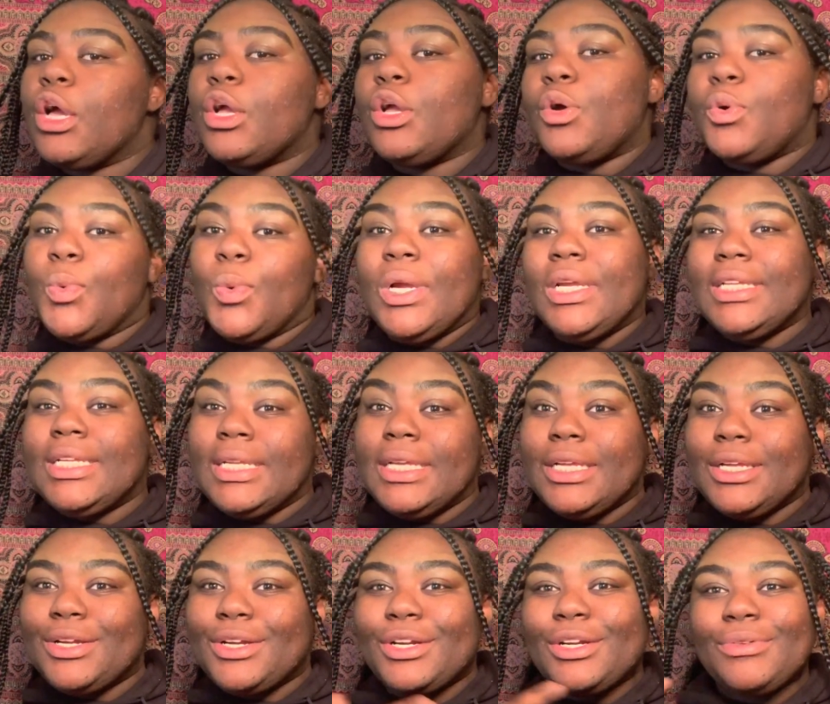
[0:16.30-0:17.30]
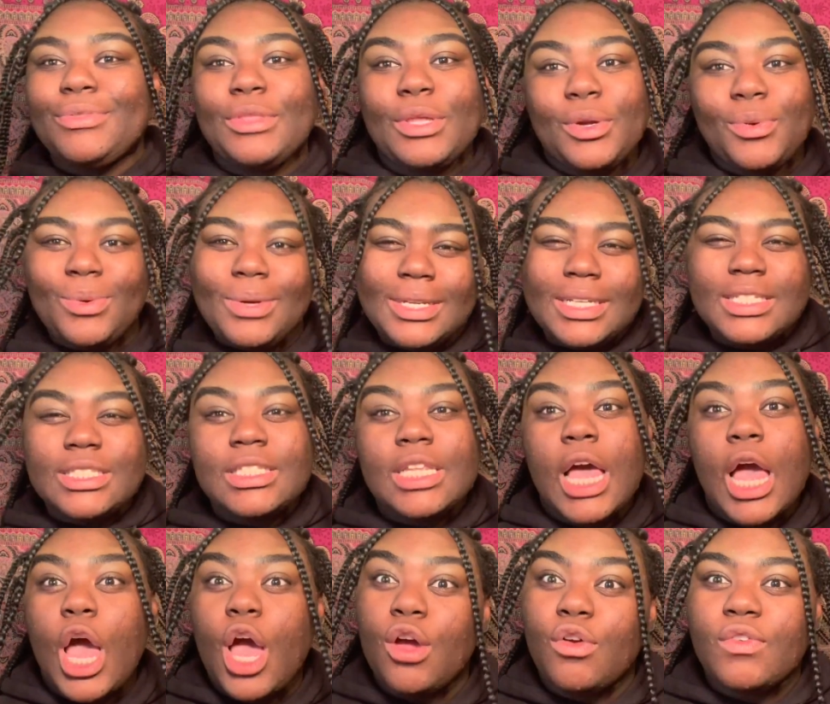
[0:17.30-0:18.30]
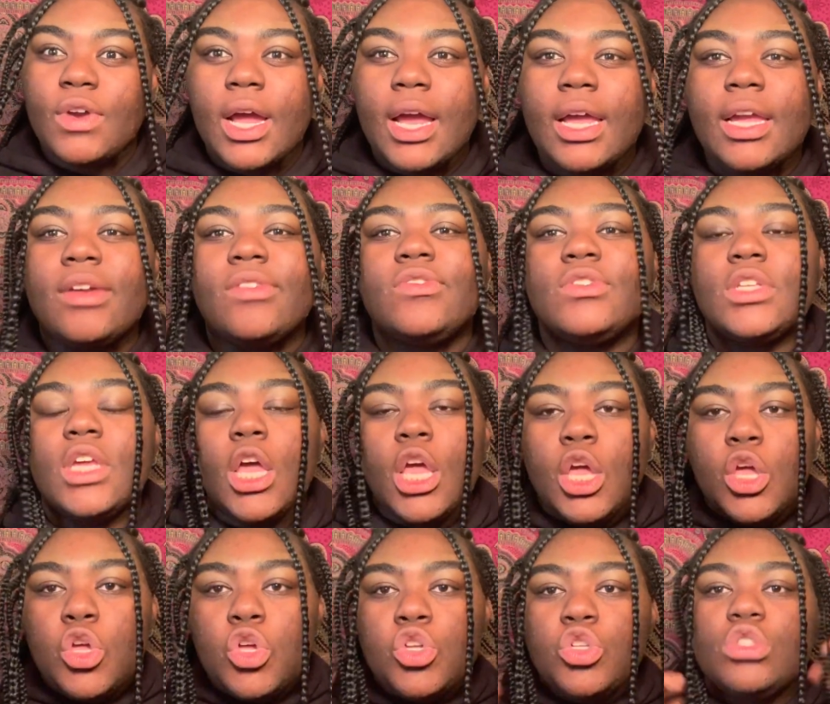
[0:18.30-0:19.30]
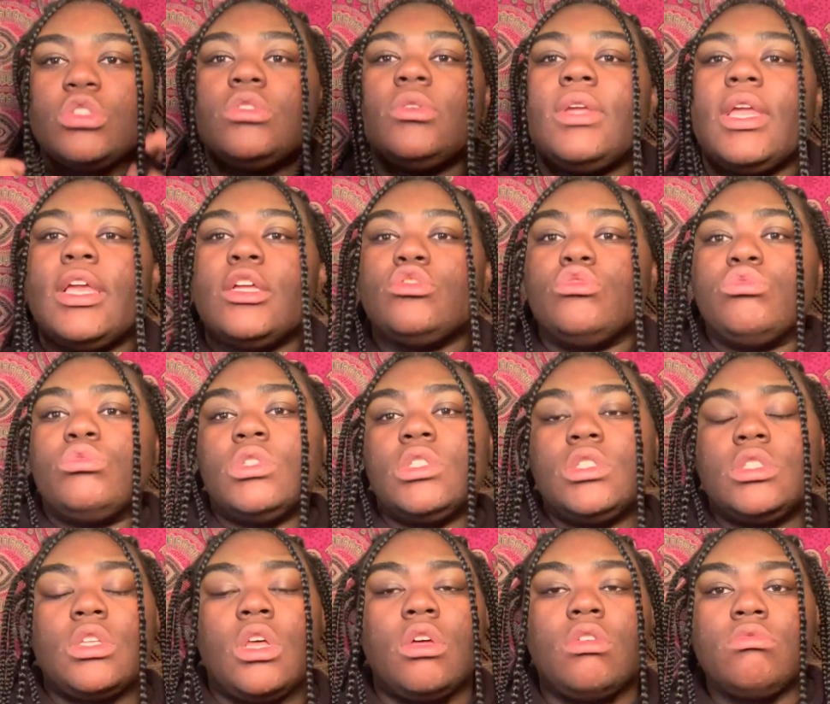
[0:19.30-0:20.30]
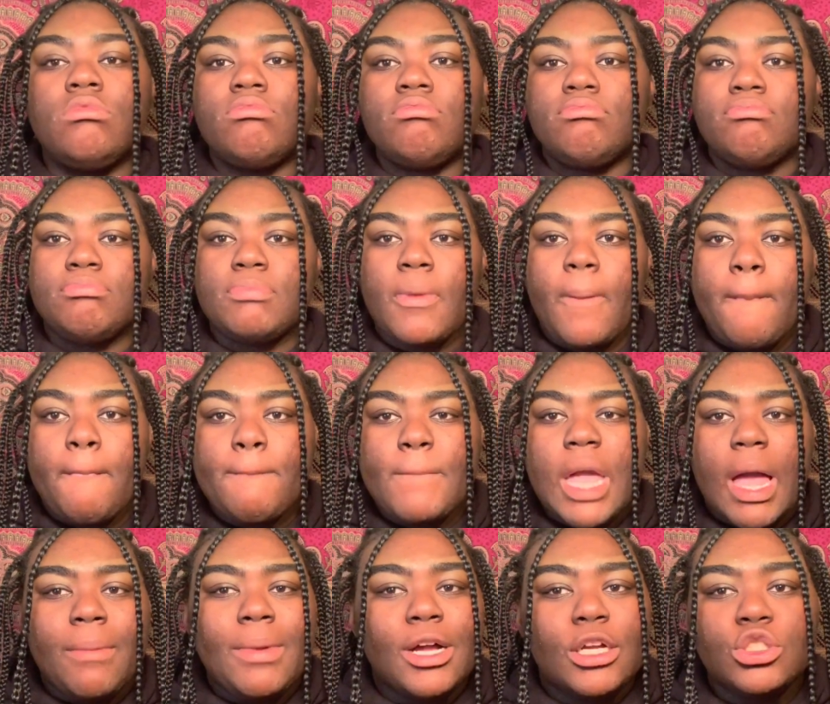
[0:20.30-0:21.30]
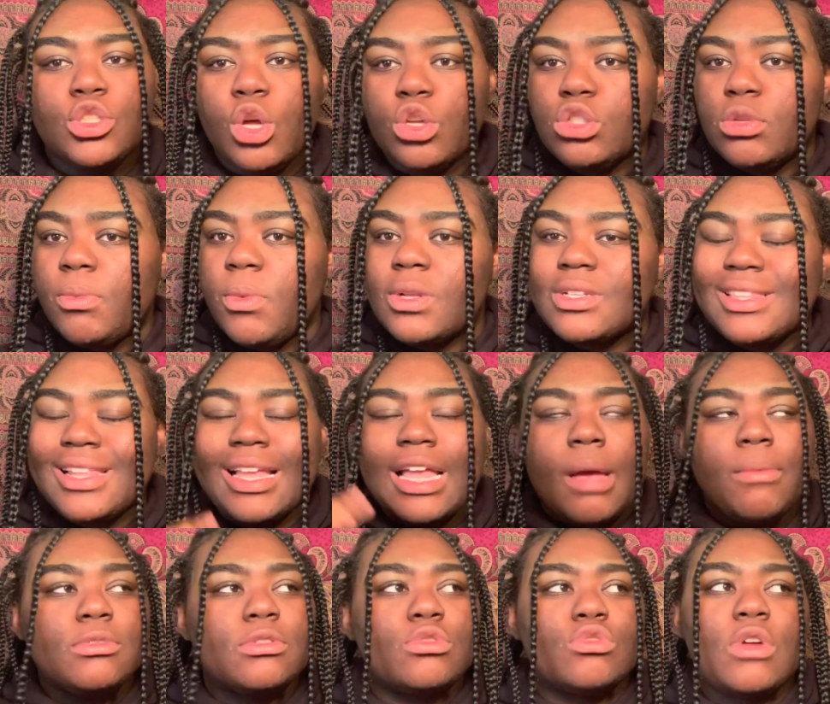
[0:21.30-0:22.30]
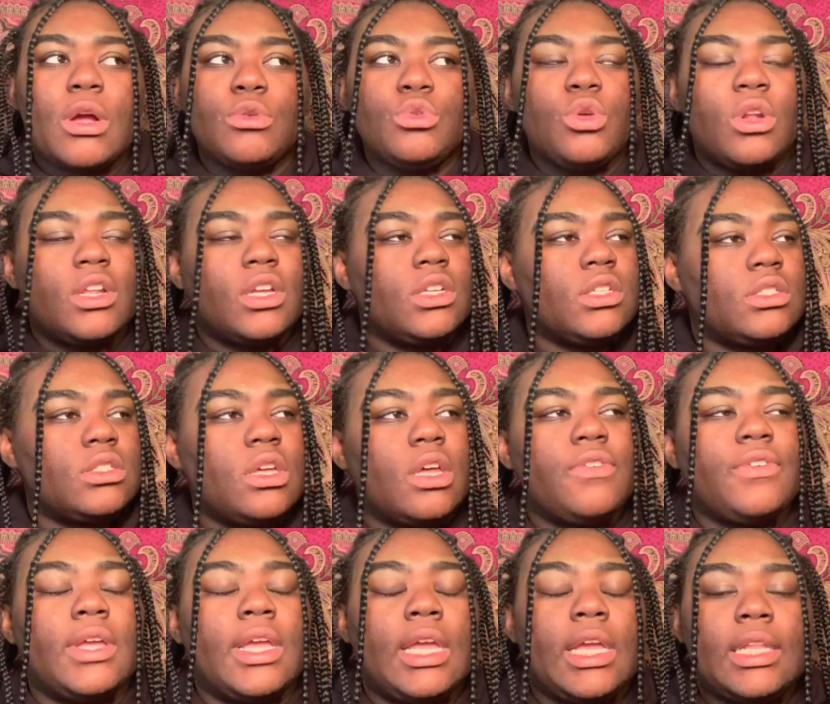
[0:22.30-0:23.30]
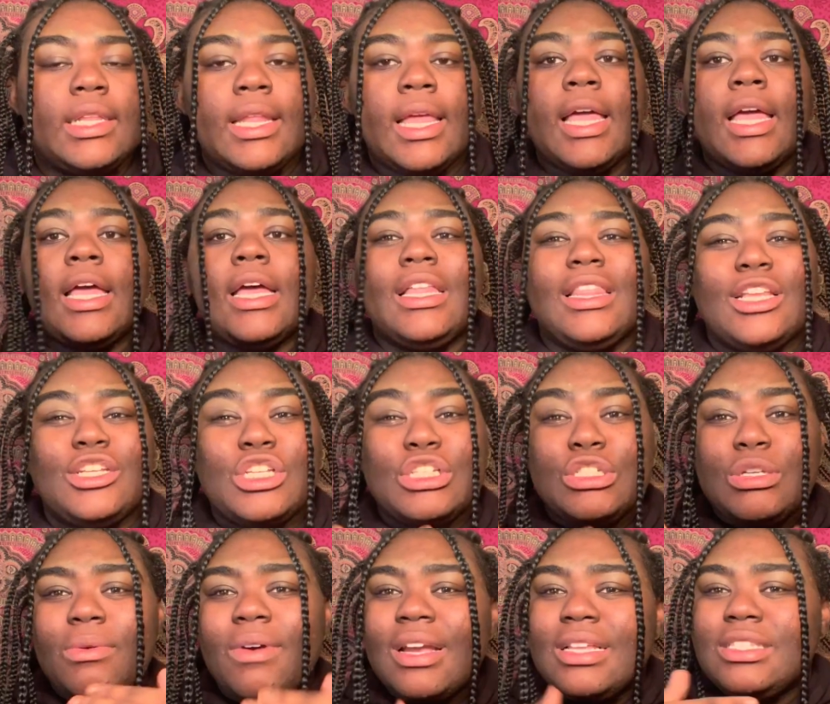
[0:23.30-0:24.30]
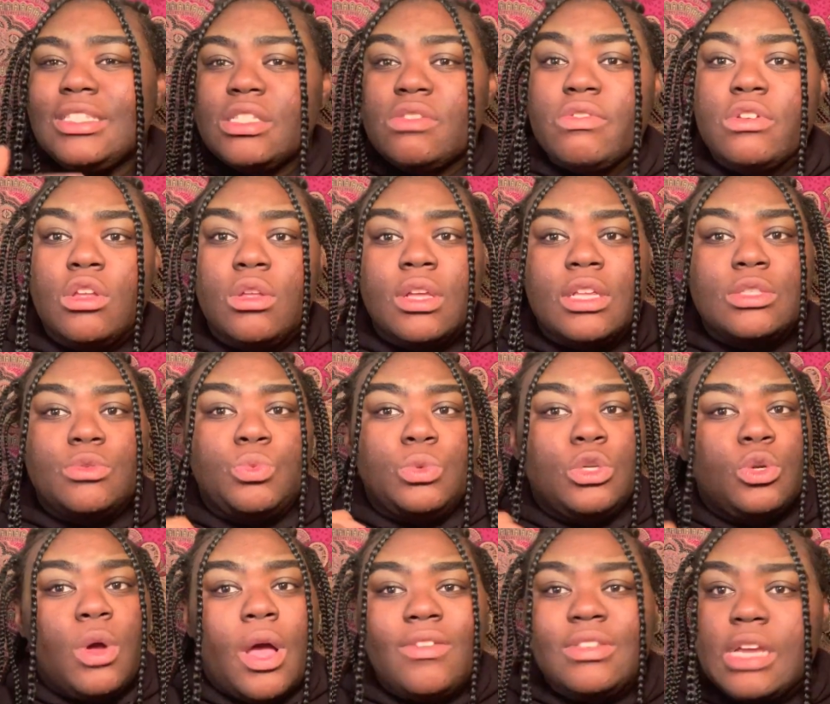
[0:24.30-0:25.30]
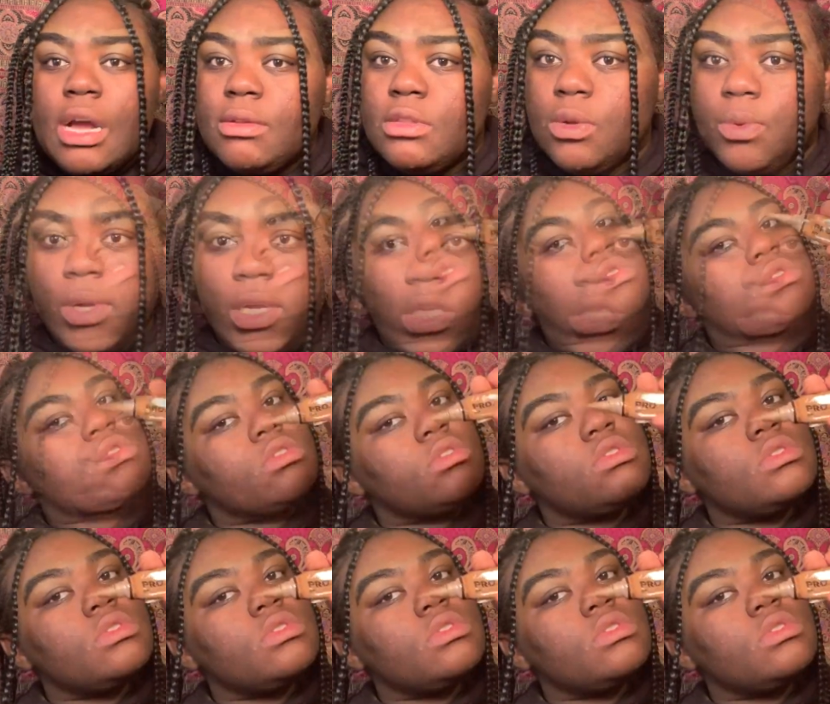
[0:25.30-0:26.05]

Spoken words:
Queen here. The queen is arrived. So, yes, just, I'm not going to talk too much. Like, comment, subscribe, do all that good stuff. And let's just jump right into this video because we don't have time to waste.